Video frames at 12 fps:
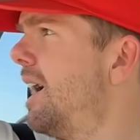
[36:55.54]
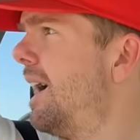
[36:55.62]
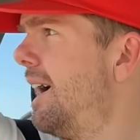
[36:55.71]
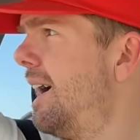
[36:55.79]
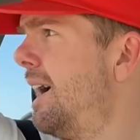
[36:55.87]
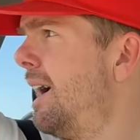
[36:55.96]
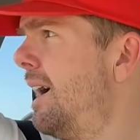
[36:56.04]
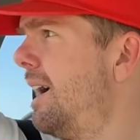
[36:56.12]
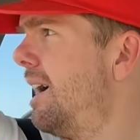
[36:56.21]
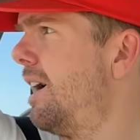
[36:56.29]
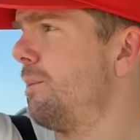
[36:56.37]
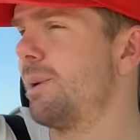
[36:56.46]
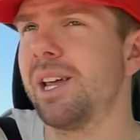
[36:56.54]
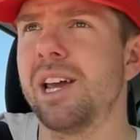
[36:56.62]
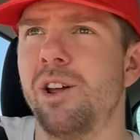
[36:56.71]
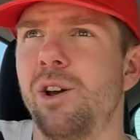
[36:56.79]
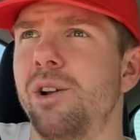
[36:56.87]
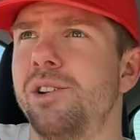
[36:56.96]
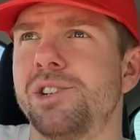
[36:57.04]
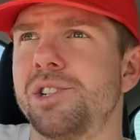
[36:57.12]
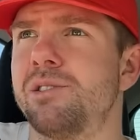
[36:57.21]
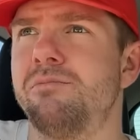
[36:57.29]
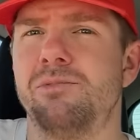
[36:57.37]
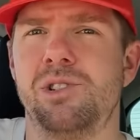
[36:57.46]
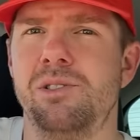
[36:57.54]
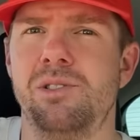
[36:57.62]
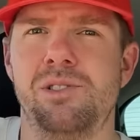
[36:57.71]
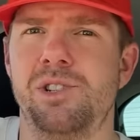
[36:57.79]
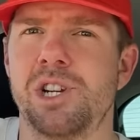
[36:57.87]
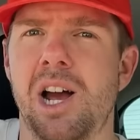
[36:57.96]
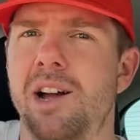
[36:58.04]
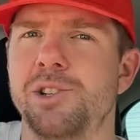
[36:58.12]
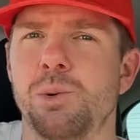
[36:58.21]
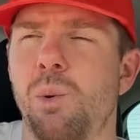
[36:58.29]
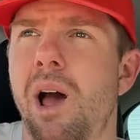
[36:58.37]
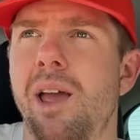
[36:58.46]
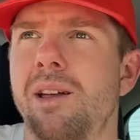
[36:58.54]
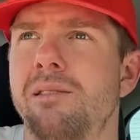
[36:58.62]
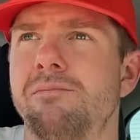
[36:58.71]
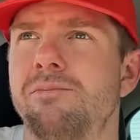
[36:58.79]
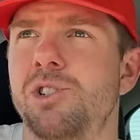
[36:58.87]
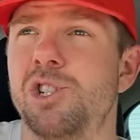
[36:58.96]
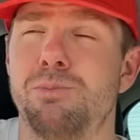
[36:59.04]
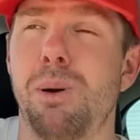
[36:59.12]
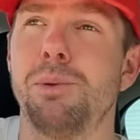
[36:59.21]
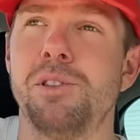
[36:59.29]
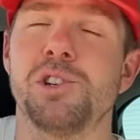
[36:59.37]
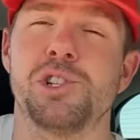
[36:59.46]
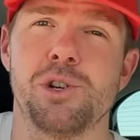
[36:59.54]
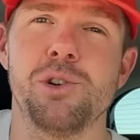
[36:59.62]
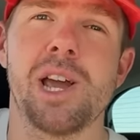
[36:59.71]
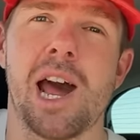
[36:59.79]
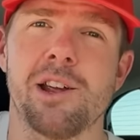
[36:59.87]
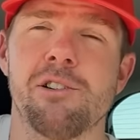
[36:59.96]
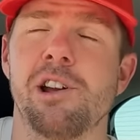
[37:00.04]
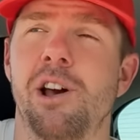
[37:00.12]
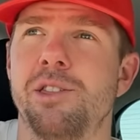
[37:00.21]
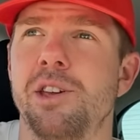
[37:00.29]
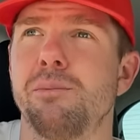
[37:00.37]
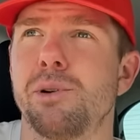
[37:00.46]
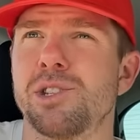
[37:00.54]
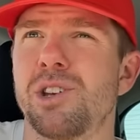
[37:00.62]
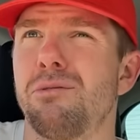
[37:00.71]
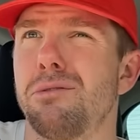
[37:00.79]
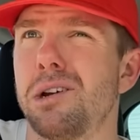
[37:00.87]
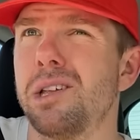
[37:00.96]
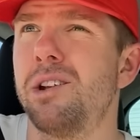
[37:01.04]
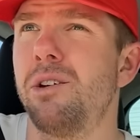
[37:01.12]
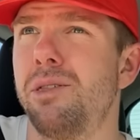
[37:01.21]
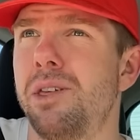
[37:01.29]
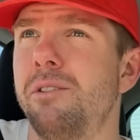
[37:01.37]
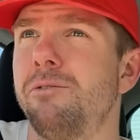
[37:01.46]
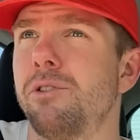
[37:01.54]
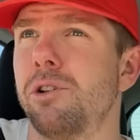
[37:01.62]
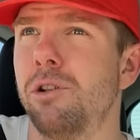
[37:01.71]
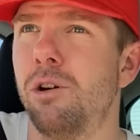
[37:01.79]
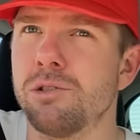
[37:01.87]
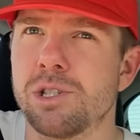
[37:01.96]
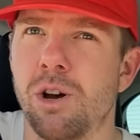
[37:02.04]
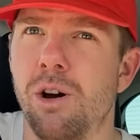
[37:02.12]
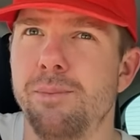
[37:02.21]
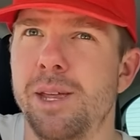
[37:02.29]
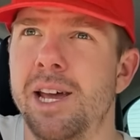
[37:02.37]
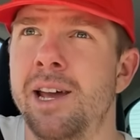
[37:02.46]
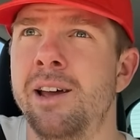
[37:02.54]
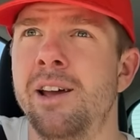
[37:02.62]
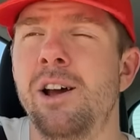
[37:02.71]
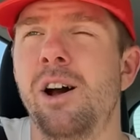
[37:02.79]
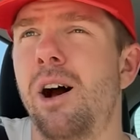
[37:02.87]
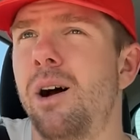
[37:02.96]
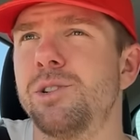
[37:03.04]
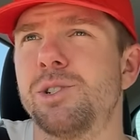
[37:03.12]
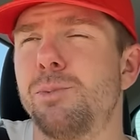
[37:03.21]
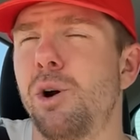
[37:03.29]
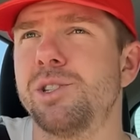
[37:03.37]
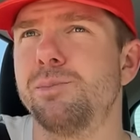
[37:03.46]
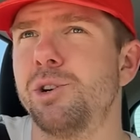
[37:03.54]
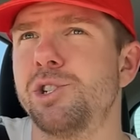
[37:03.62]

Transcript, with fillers: uh, I'm going to get her to just charge away at probably the shoe category, I think, because I really do think for a long time there, I was pricing my